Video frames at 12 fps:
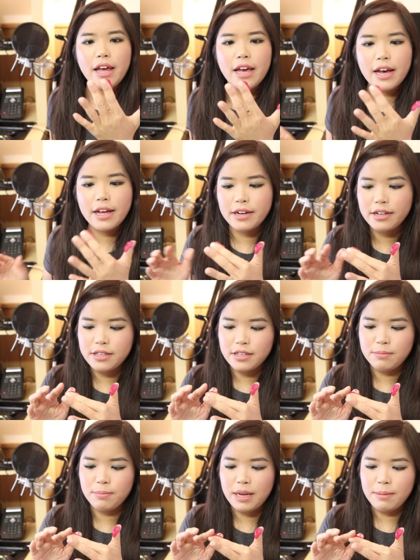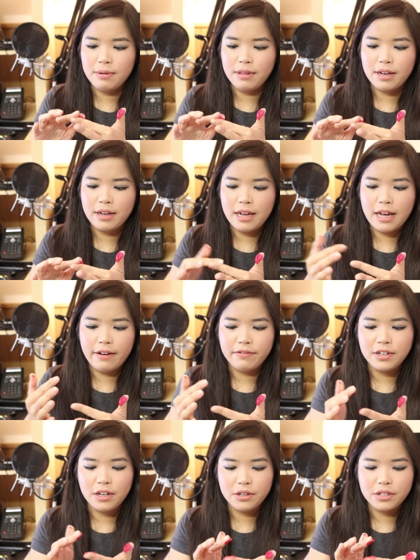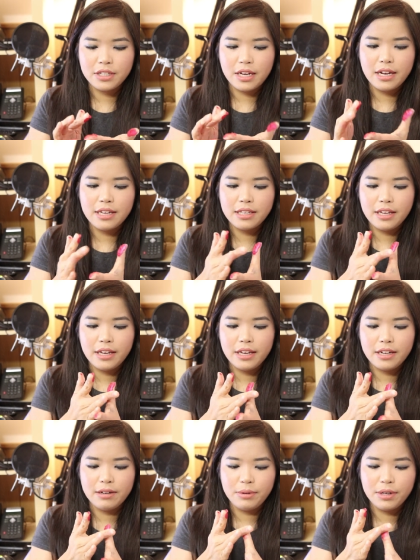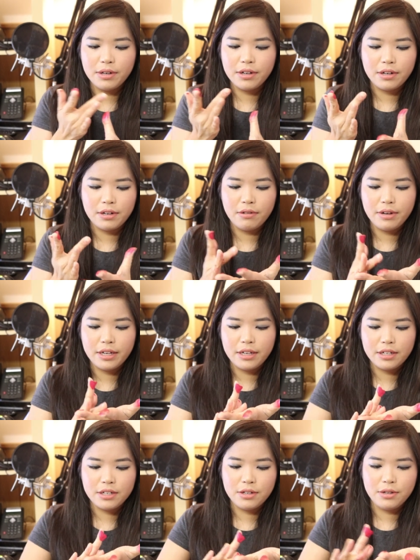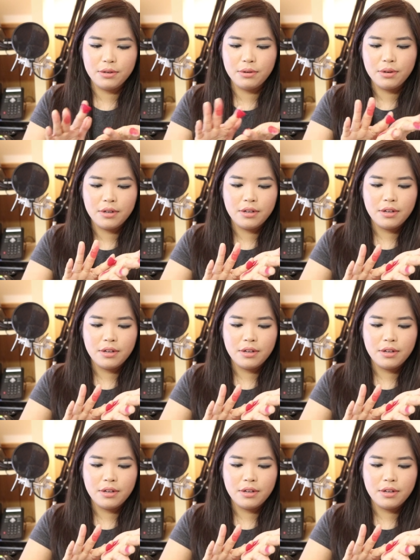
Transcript: and this is maybe like a half dollar size, and we are going to